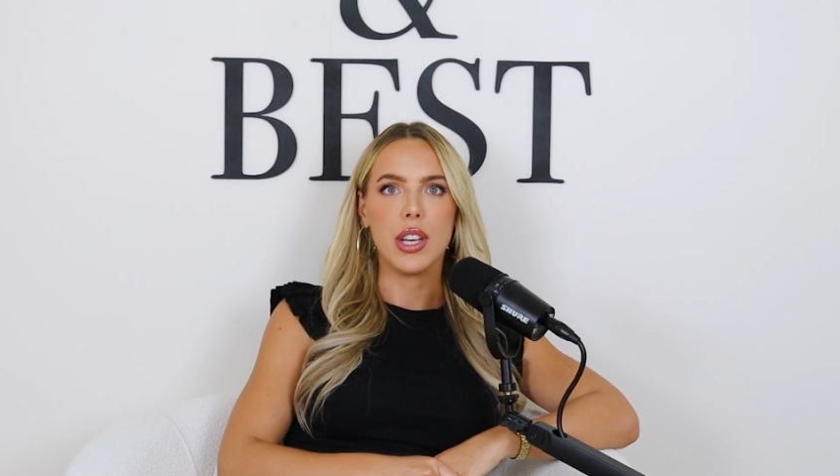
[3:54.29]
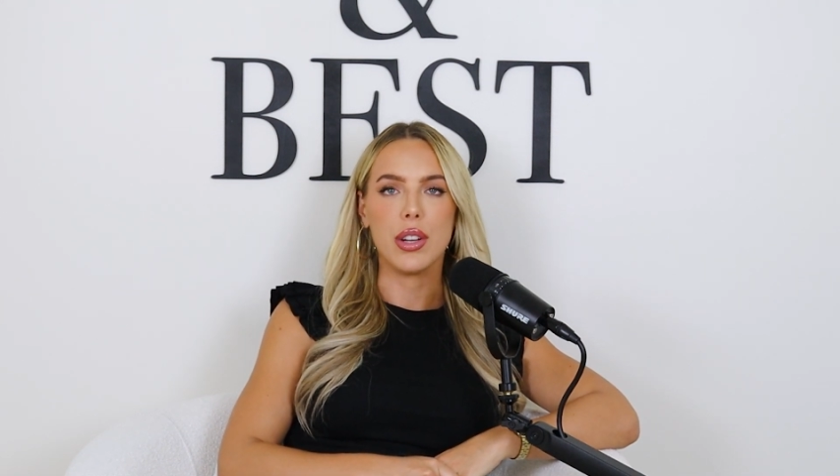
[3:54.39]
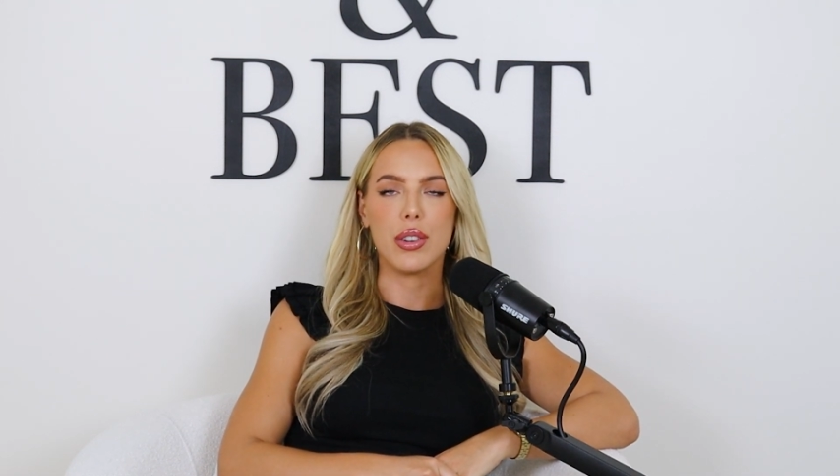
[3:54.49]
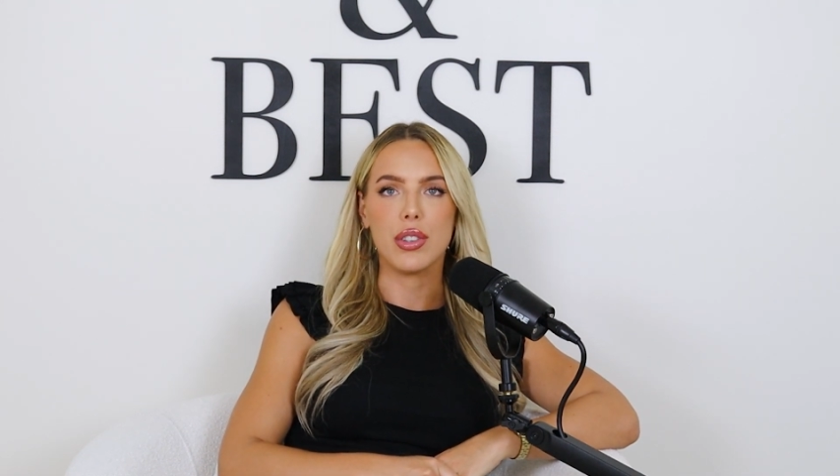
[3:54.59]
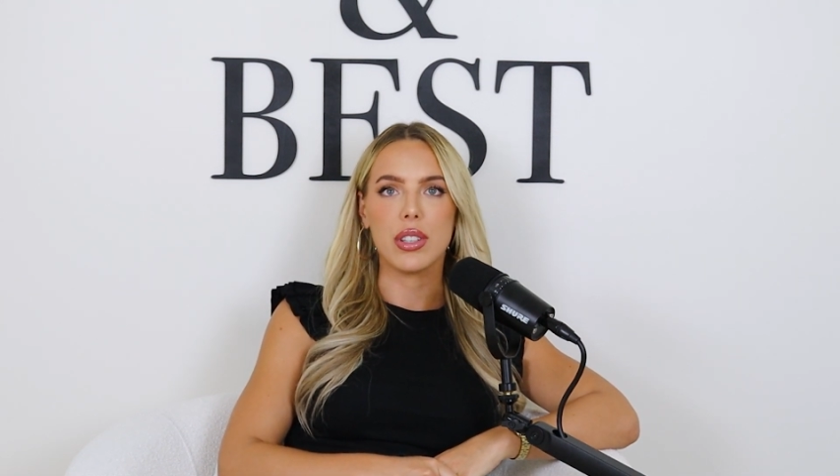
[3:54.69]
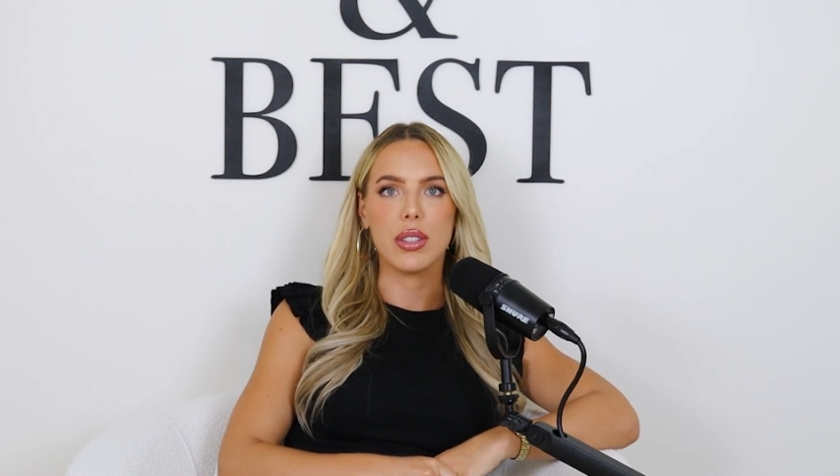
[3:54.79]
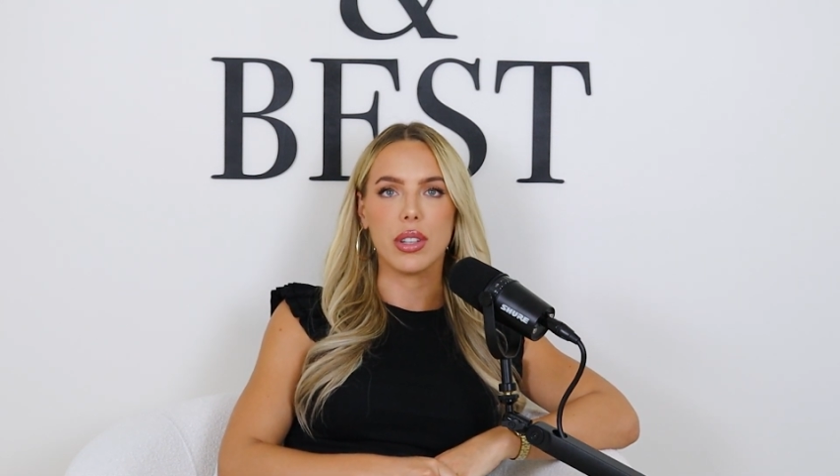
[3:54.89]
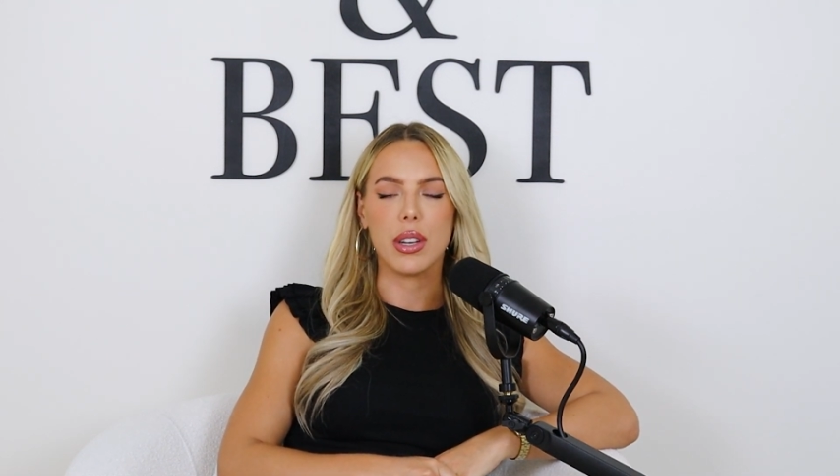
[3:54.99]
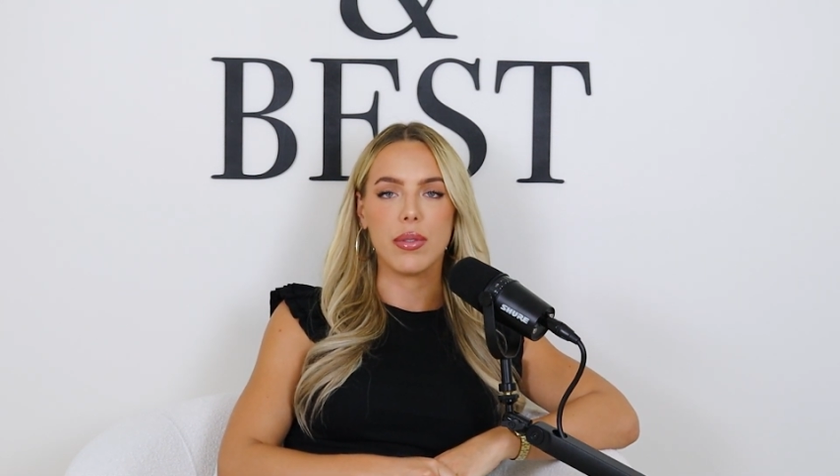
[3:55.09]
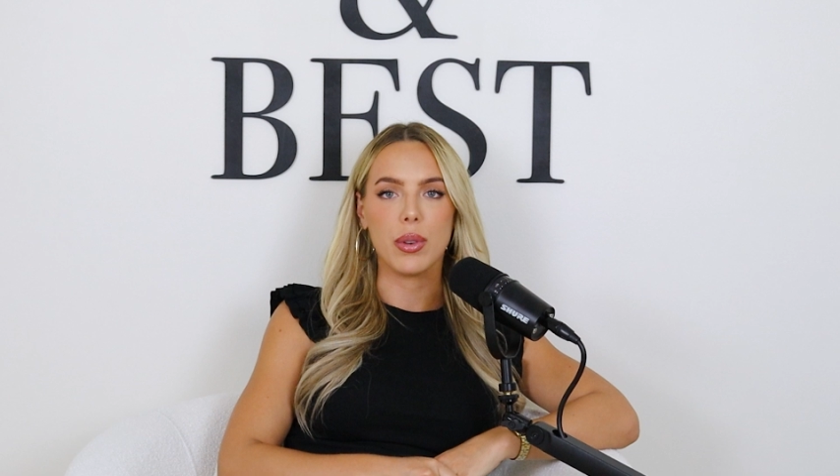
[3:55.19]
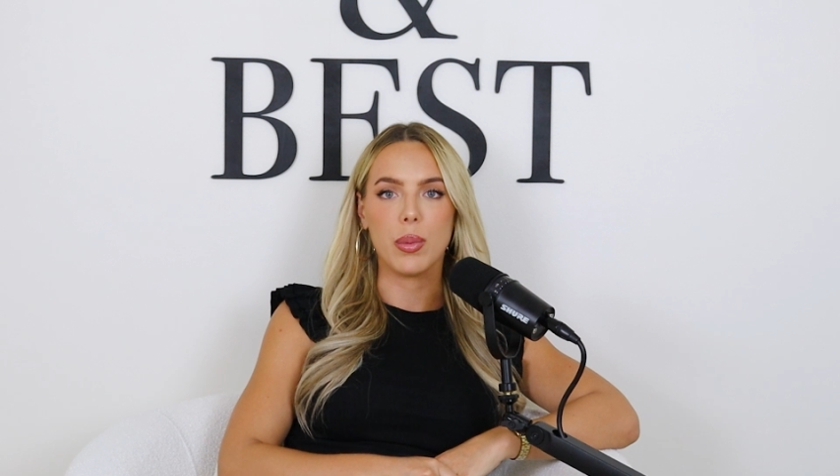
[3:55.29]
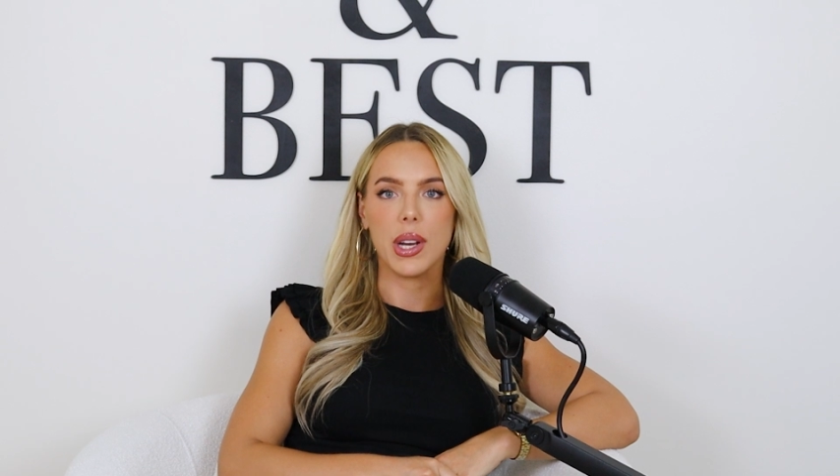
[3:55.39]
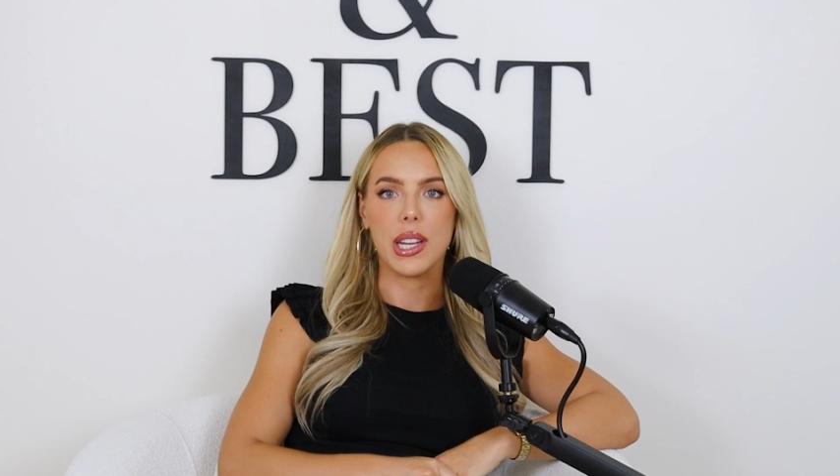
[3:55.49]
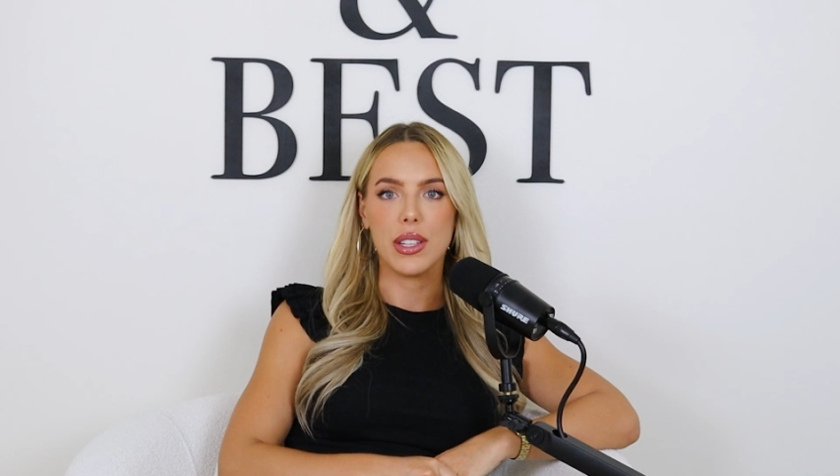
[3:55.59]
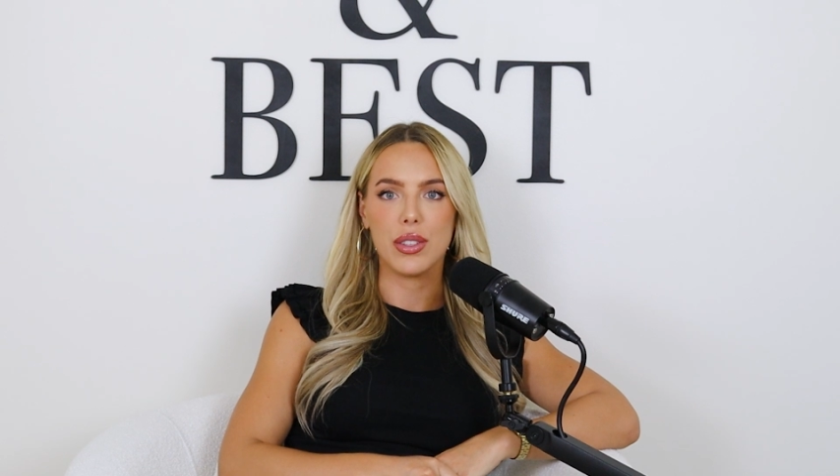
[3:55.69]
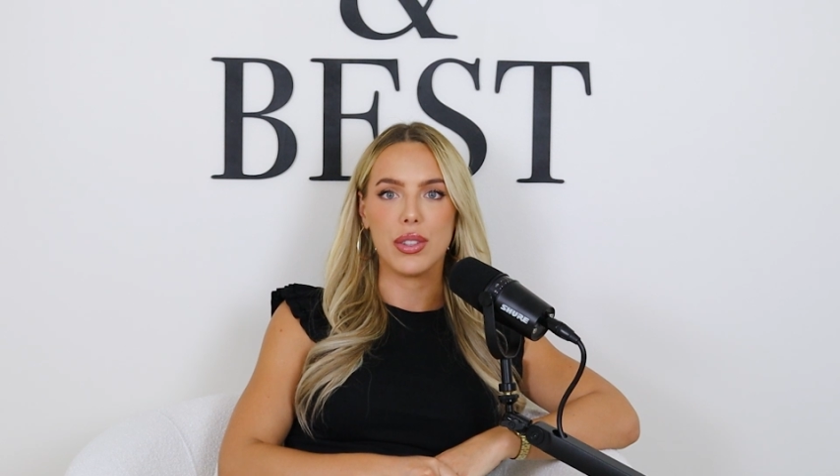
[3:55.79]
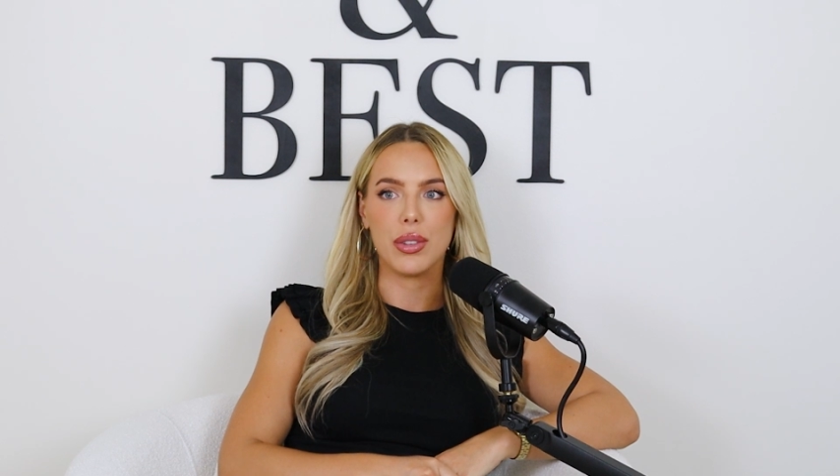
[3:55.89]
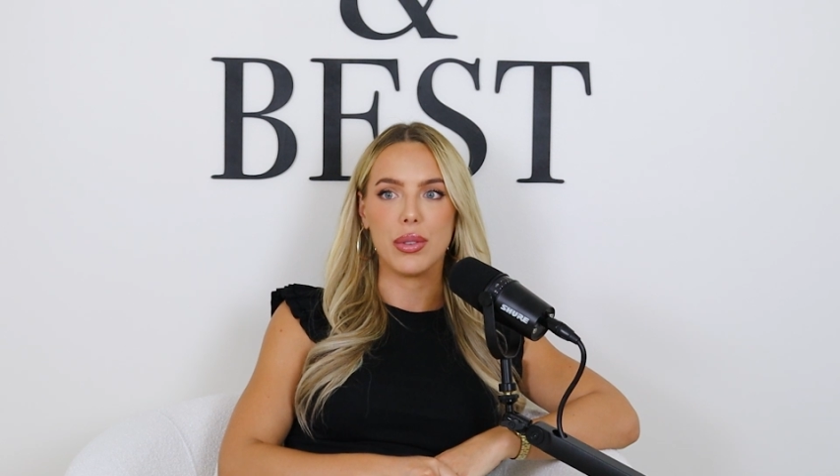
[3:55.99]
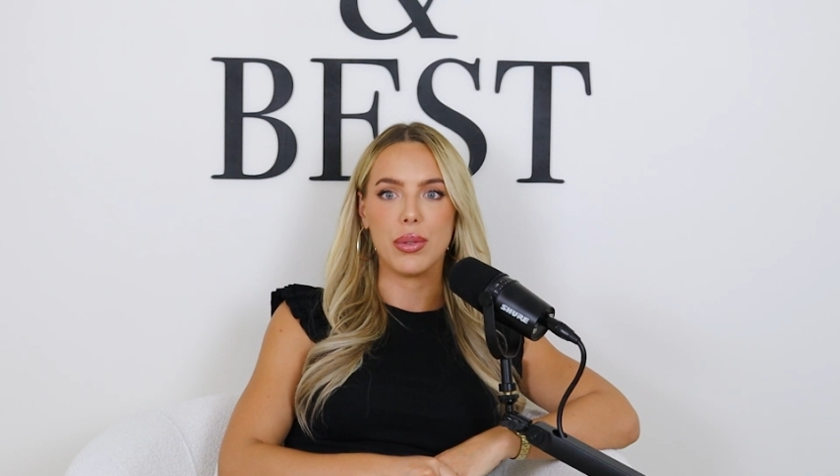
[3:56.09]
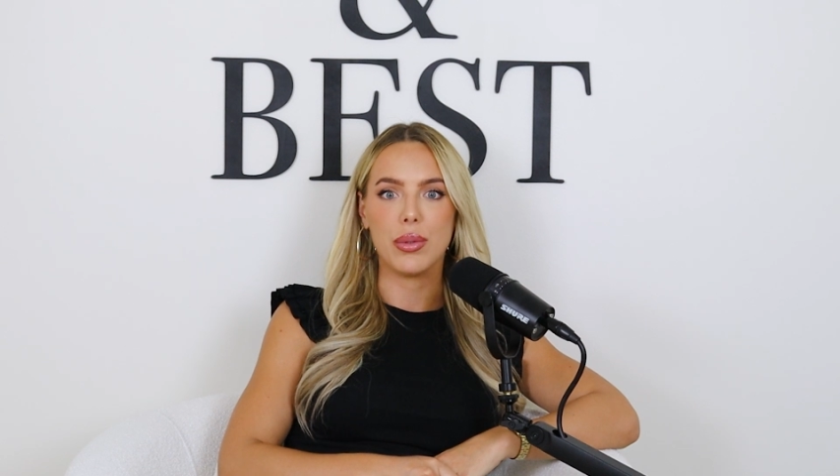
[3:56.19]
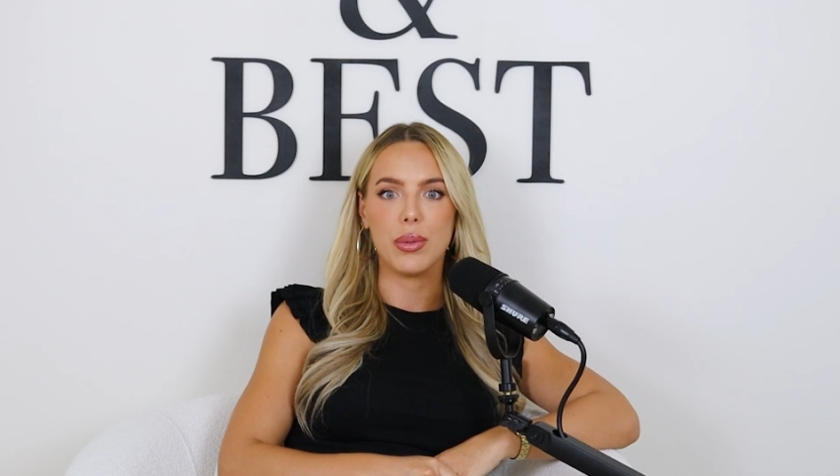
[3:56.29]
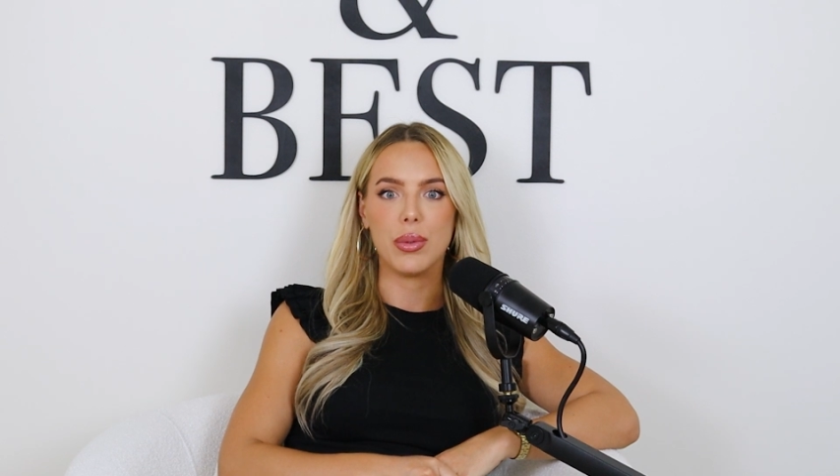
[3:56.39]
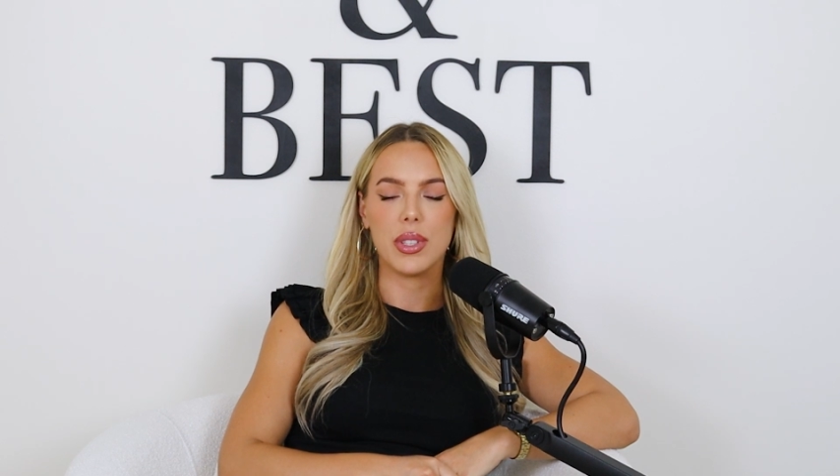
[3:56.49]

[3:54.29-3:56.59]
you're just looking for ways to